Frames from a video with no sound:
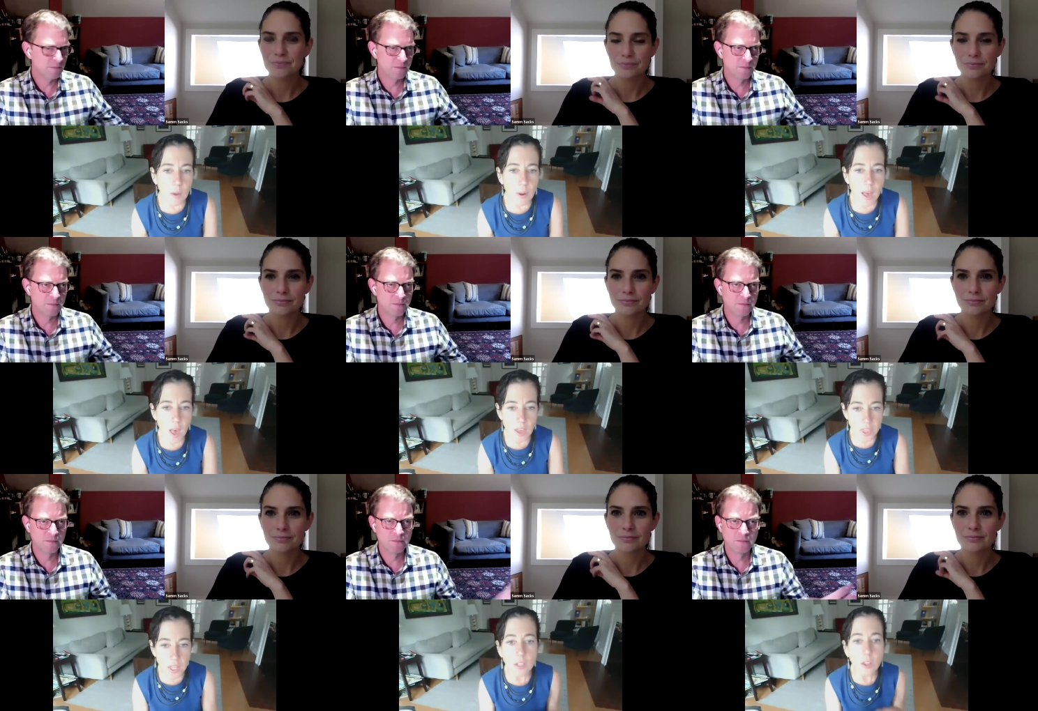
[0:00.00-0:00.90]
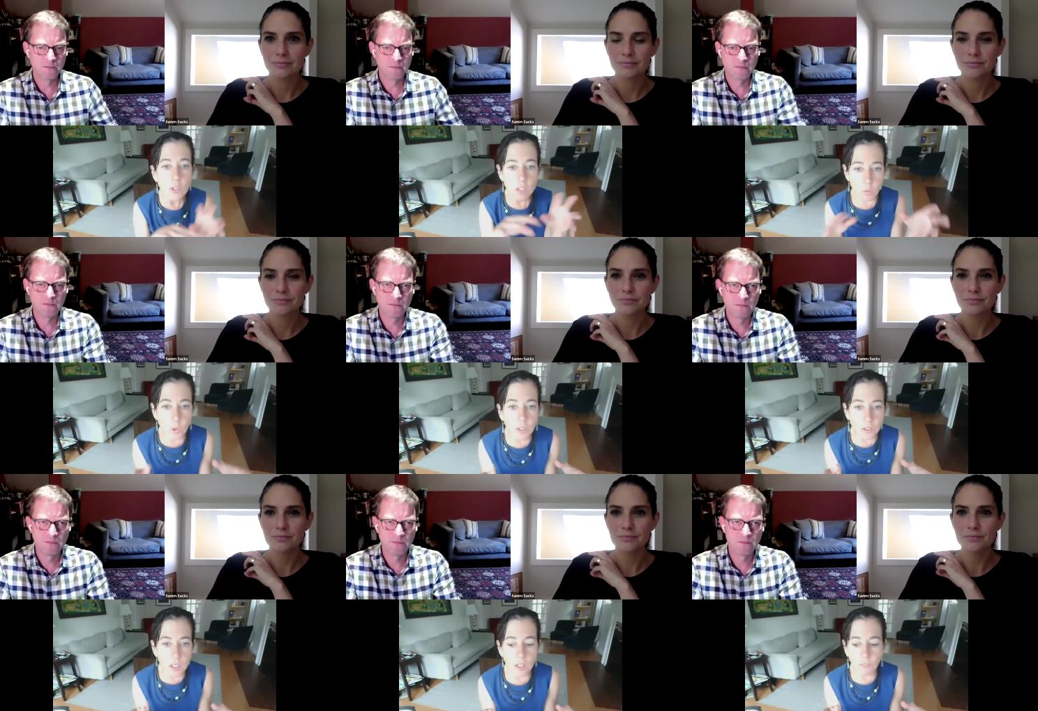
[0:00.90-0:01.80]
Speaker 1: I, I, think that there is a real
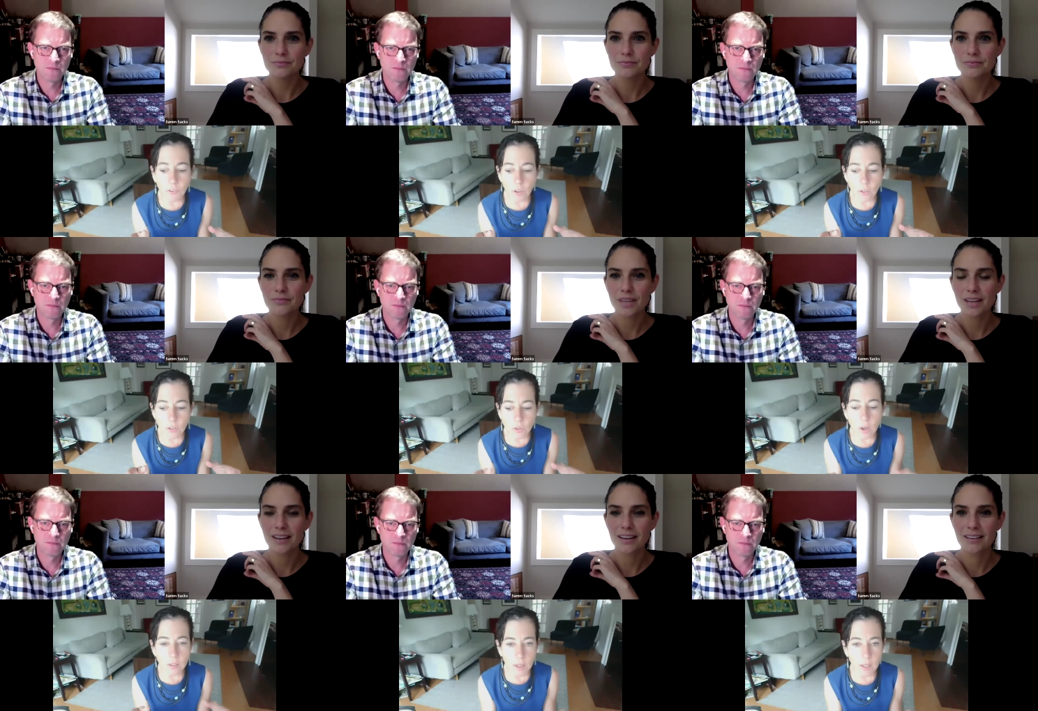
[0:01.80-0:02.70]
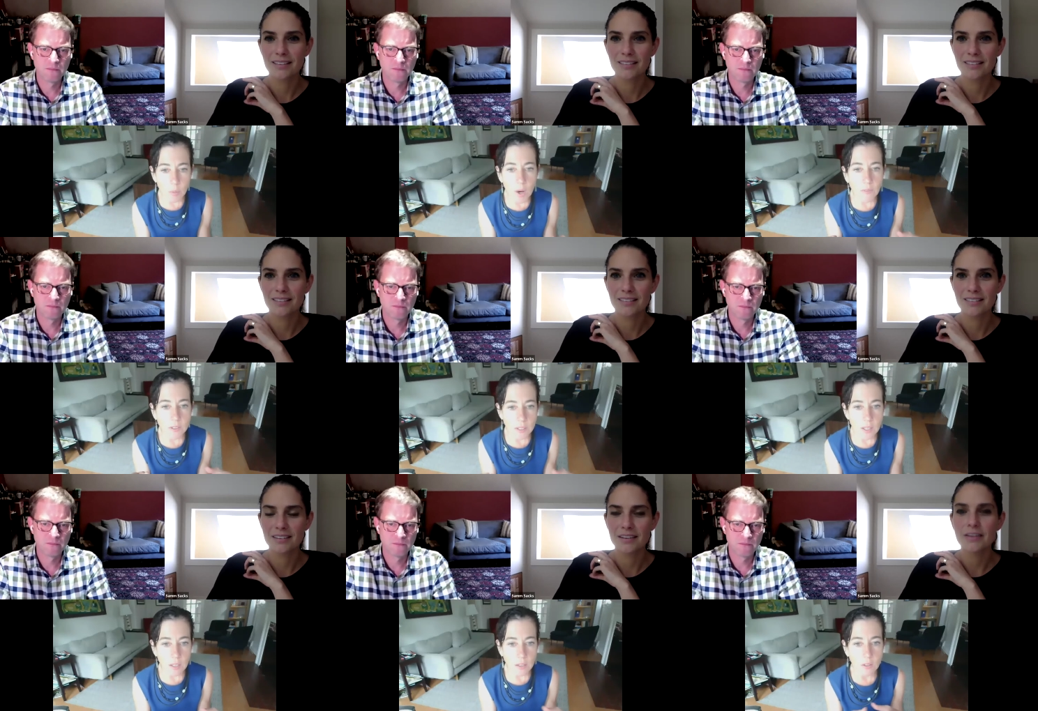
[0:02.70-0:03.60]
need for strong data privacy,
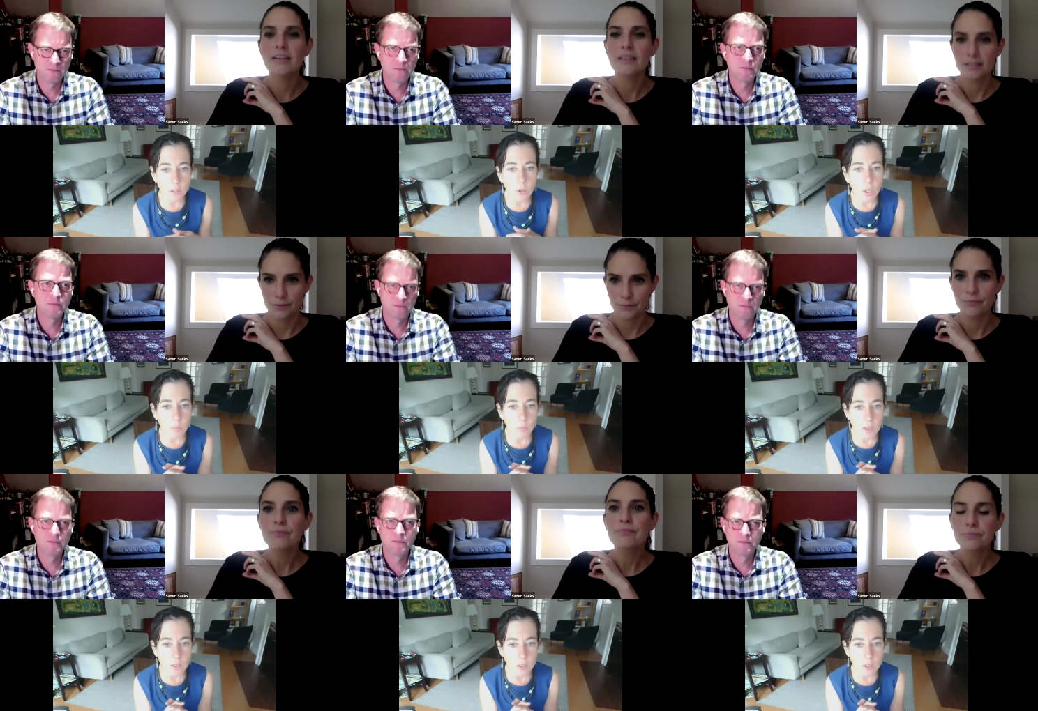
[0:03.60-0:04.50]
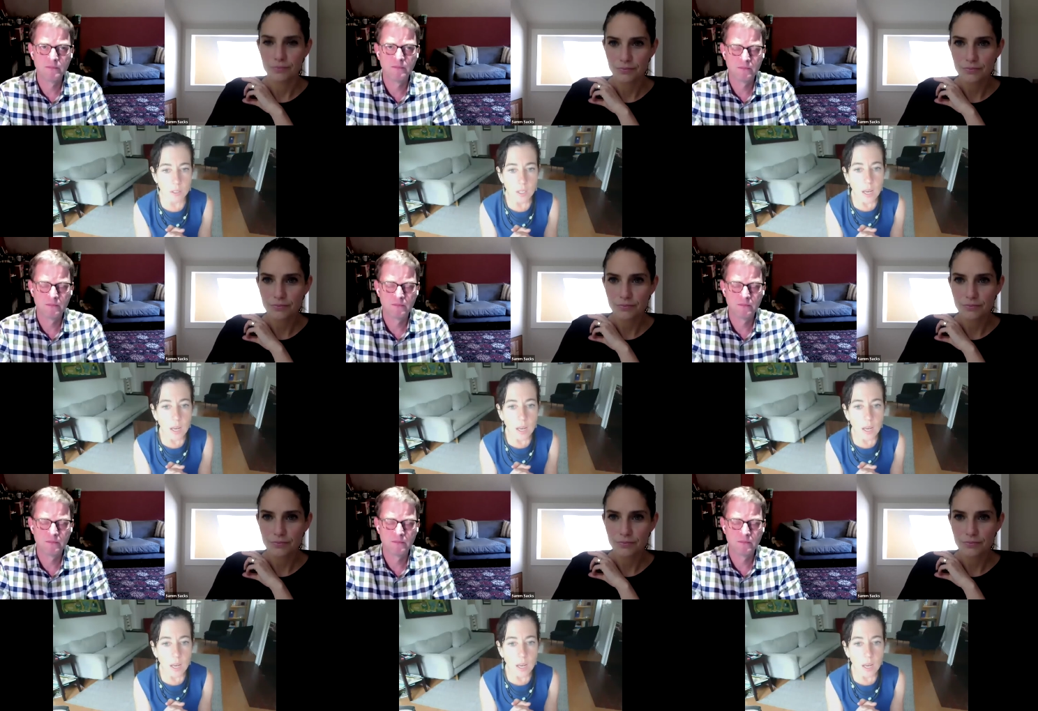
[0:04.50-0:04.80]
data security protections.